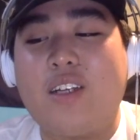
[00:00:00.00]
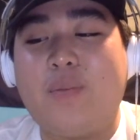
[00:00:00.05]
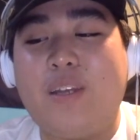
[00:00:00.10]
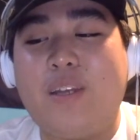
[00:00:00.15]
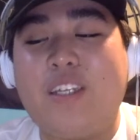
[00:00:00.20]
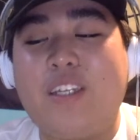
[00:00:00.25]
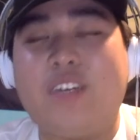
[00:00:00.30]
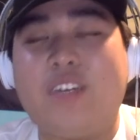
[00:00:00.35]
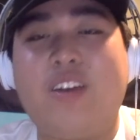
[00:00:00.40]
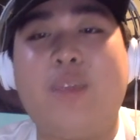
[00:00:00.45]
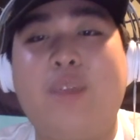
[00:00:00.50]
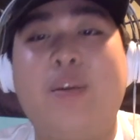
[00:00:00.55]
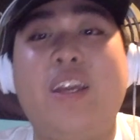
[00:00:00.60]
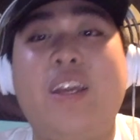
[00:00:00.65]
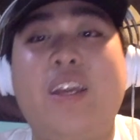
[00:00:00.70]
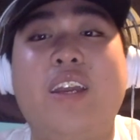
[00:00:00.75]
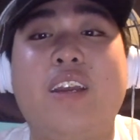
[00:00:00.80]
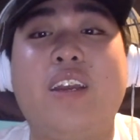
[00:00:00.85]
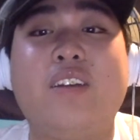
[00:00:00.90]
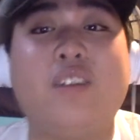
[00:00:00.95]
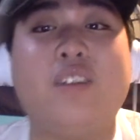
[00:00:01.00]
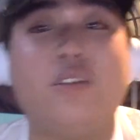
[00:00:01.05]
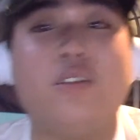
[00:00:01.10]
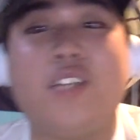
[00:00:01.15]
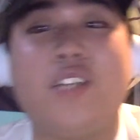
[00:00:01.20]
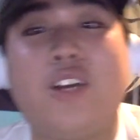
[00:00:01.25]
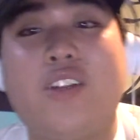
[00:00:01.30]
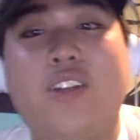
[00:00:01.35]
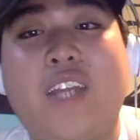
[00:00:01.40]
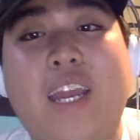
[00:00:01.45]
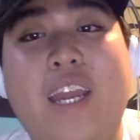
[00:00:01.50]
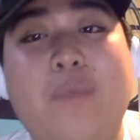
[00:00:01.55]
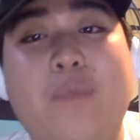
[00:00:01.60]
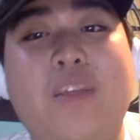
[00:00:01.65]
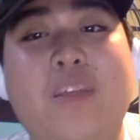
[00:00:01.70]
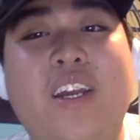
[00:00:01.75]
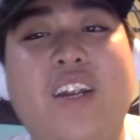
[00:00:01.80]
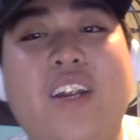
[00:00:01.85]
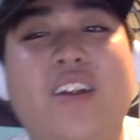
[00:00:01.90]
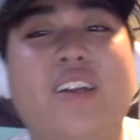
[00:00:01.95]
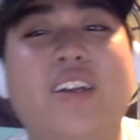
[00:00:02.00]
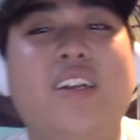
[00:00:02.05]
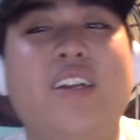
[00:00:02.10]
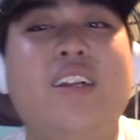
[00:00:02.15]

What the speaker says: Basically, I mean, he closed out the game there.